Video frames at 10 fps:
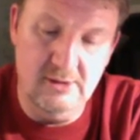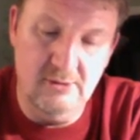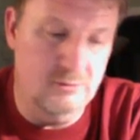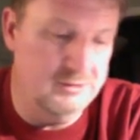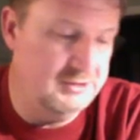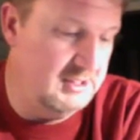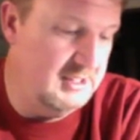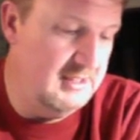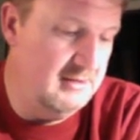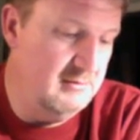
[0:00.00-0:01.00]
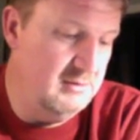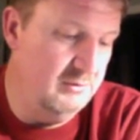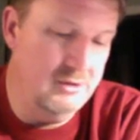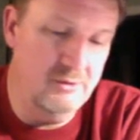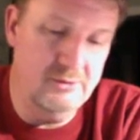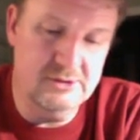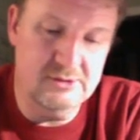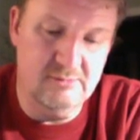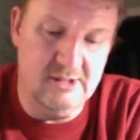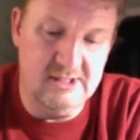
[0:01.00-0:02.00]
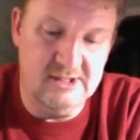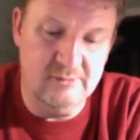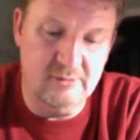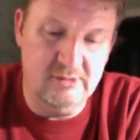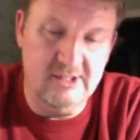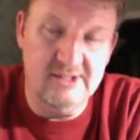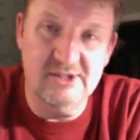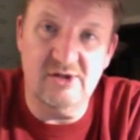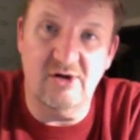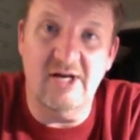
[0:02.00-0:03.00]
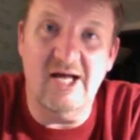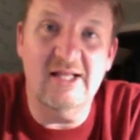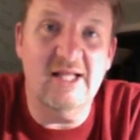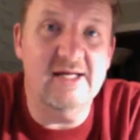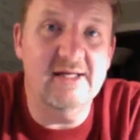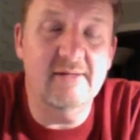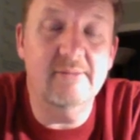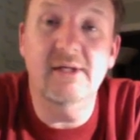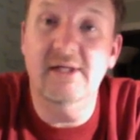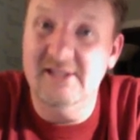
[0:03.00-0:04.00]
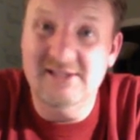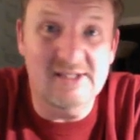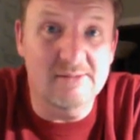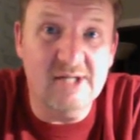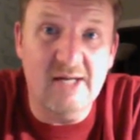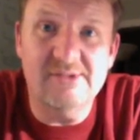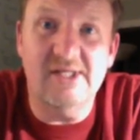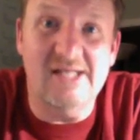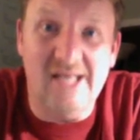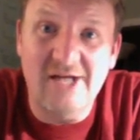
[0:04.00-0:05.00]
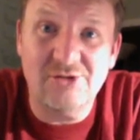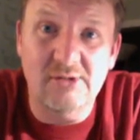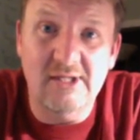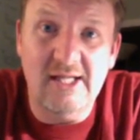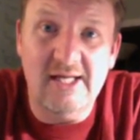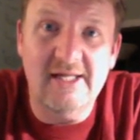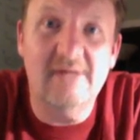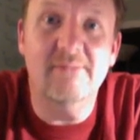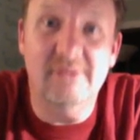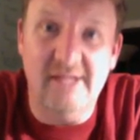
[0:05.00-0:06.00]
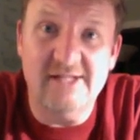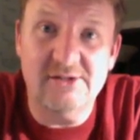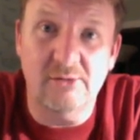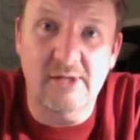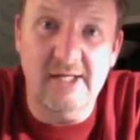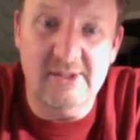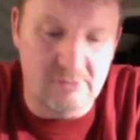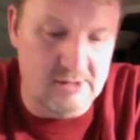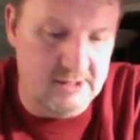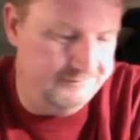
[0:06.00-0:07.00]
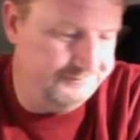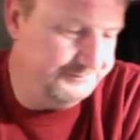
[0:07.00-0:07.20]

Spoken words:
Once again, you'll notice my decimal places are not lined up. Sometimes they naturally line up. That's okay as well.